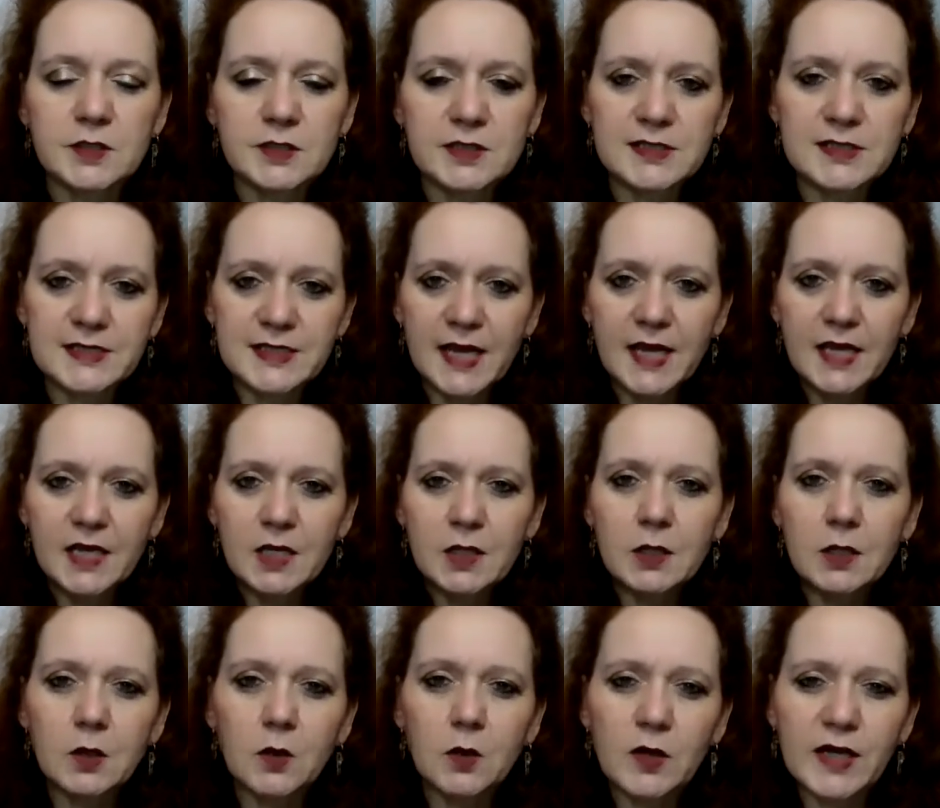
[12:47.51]
Just take
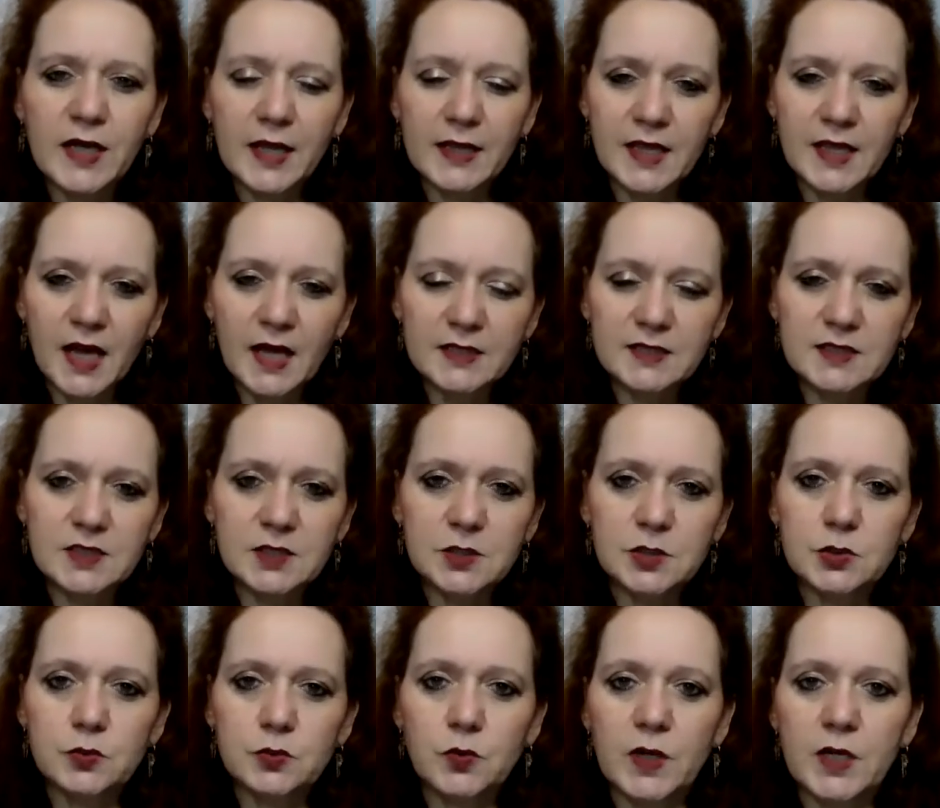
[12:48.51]
a look at that
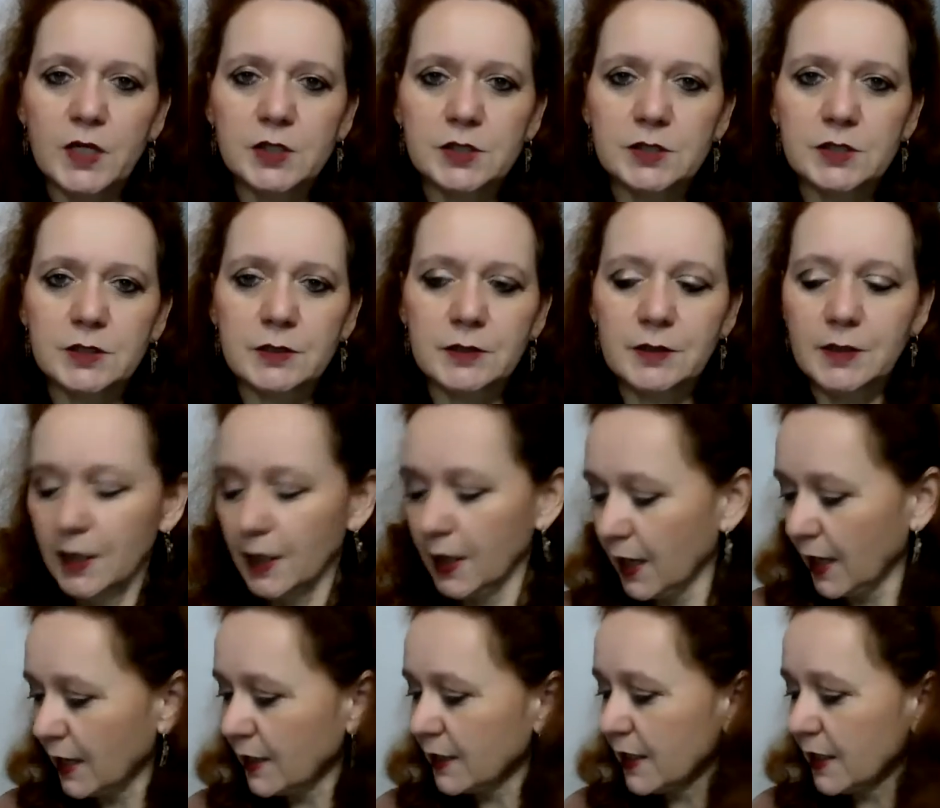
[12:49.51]
situation.
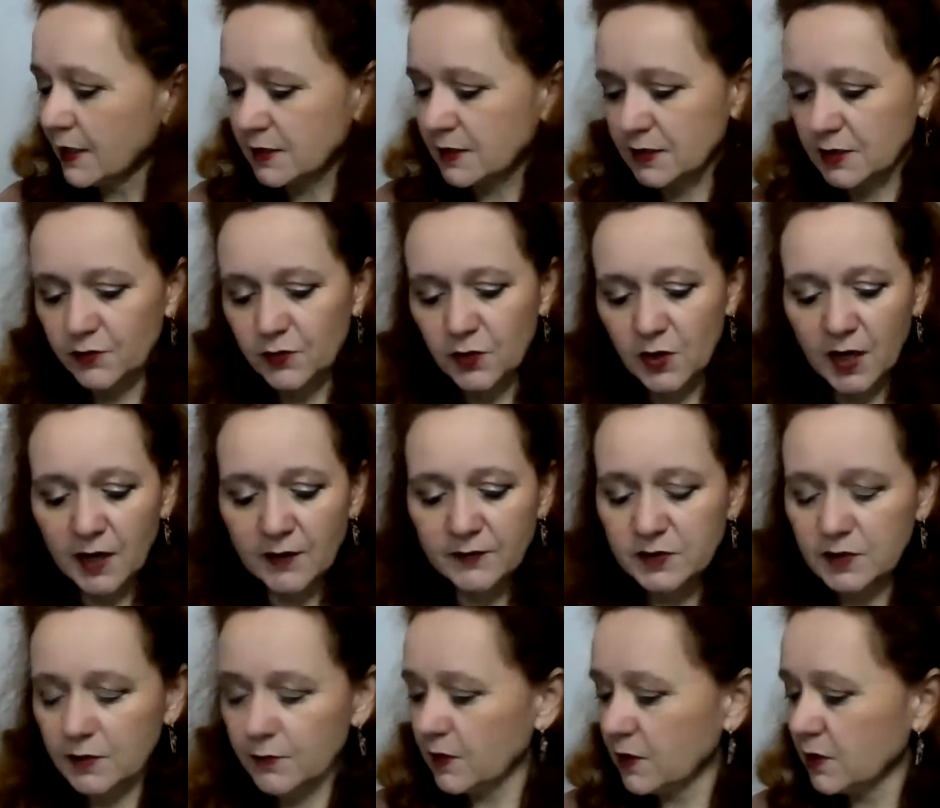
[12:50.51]
And yes, if you
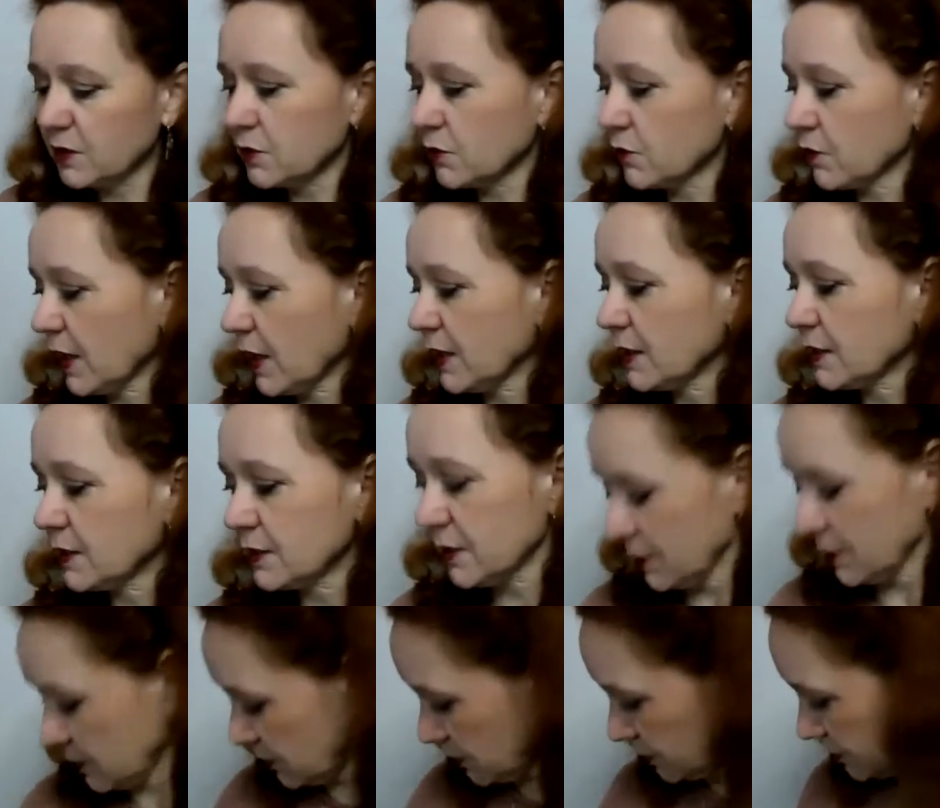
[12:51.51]
have something to write,
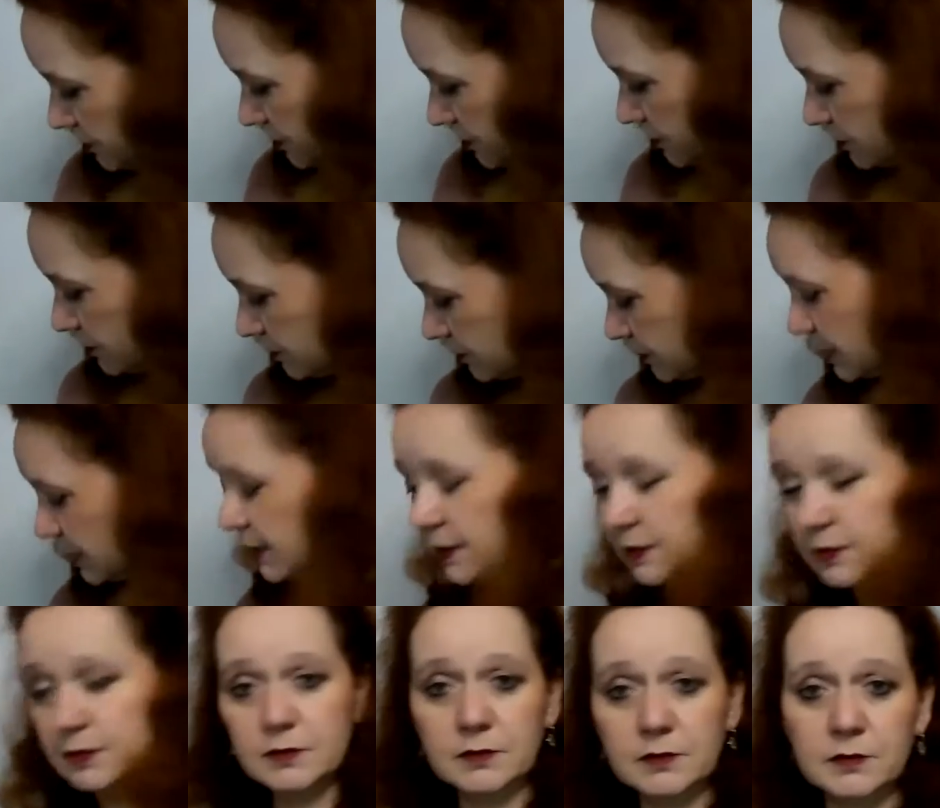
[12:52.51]

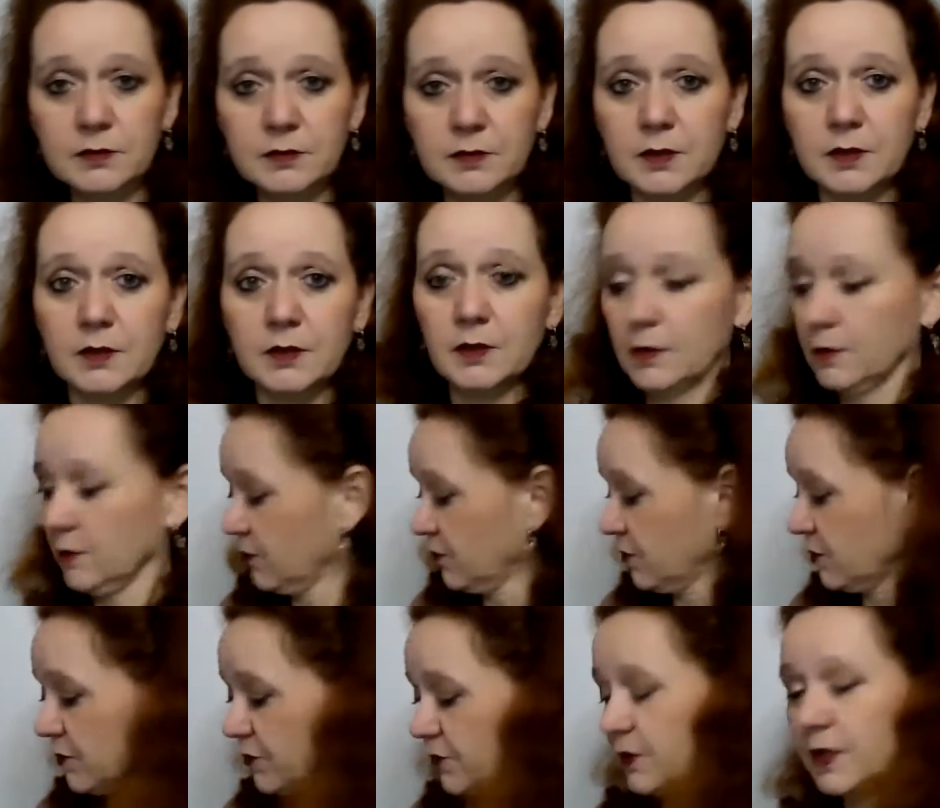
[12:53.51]
please
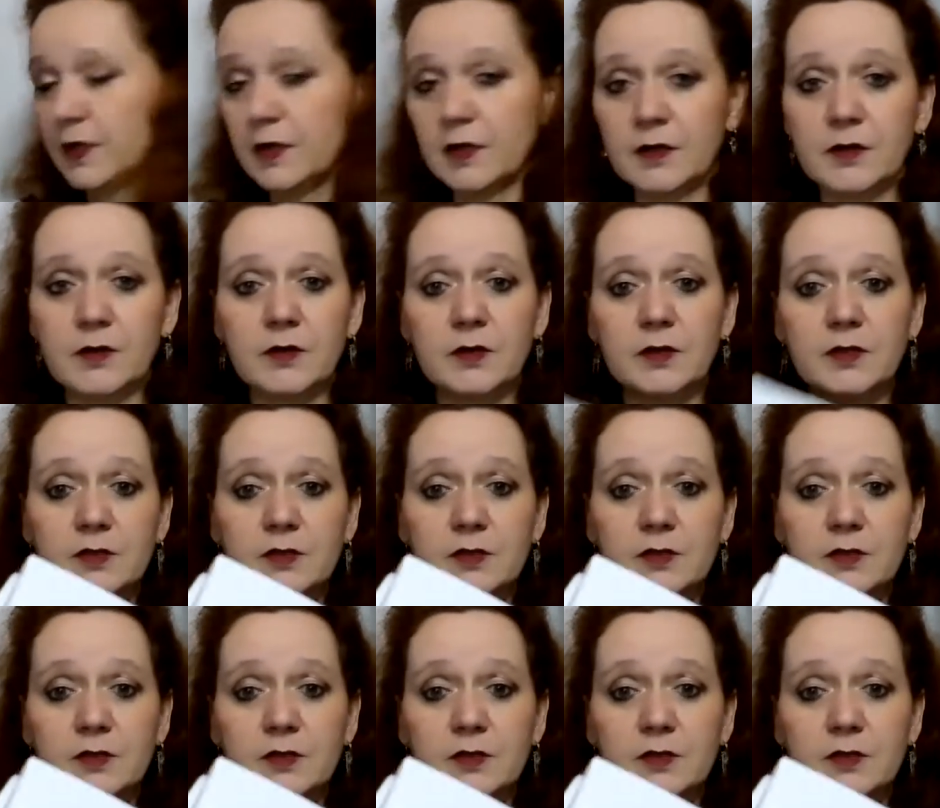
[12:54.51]
feel free.